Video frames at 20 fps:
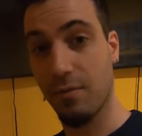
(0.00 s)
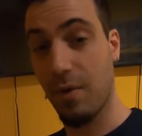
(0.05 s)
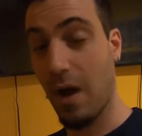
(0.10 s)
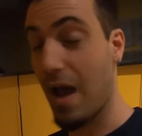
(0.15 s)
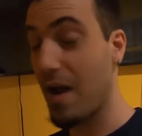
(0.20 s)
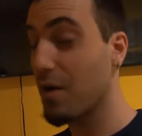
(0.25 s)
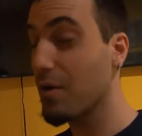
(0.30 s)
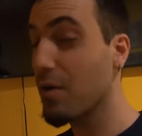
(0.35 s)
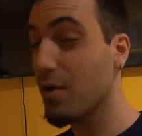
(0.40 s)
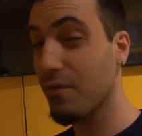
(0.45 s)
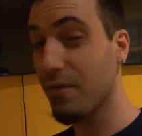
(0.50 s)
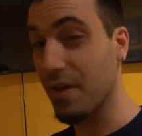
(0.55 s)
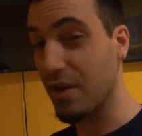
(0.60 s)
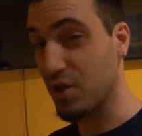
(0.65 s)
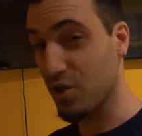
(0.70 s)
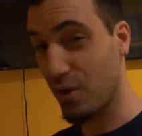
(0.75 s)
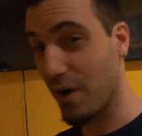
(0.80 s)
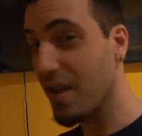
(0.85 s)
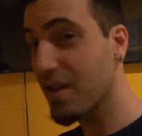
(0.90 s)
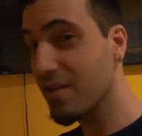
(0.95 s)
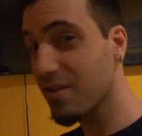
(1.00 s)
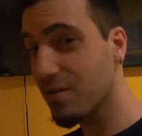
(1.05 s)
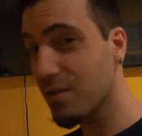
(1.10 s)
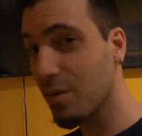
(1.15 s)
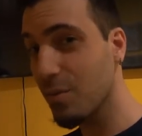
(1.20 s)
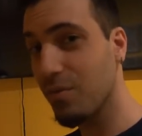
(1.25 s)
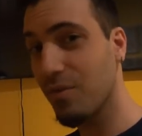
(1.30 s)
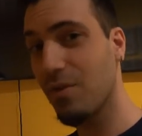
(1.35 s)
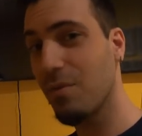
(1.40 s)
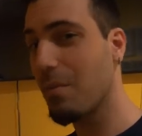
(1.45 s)
I don't know if they
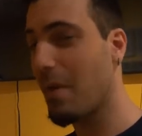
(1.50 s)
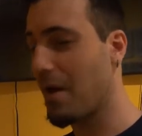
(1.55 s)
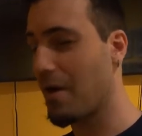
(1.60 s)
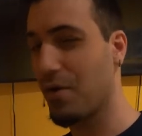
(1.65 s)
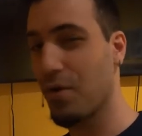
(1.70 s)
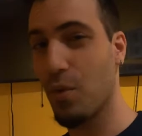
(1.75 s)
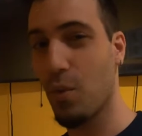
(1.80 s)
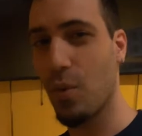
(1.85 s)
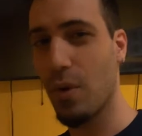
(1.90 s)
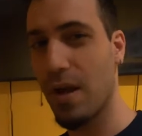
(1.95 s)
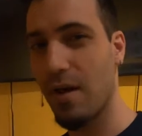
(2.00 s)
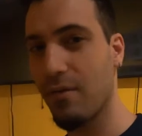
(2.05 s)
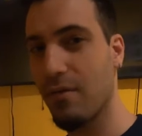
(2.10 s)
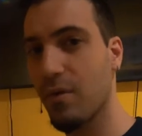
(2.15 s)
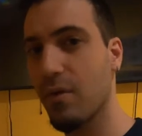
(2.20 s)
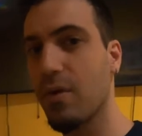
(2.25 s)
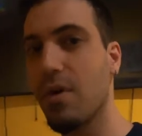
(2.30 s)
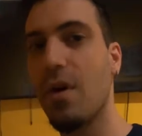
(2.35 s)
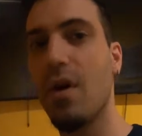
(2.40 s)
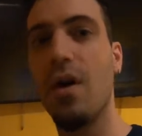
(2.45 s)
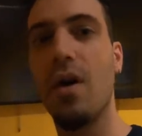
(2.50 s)
transcript them, I don't know, whatever.